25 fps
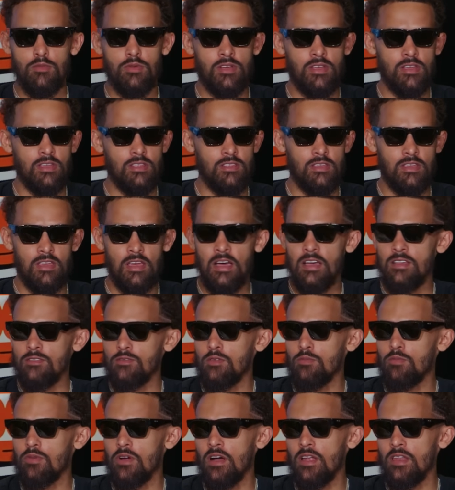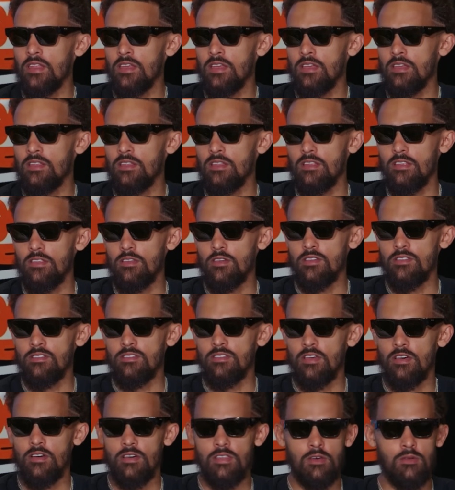and bring in the guys we brought in, you can
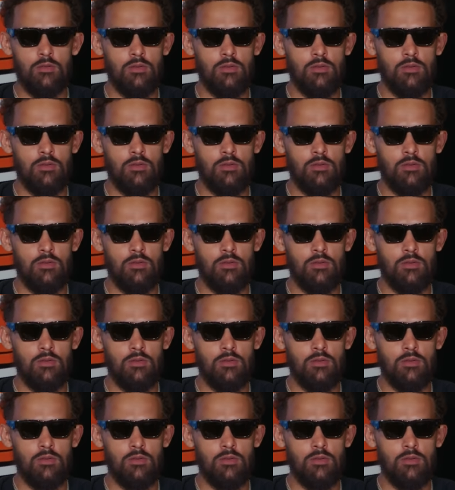tell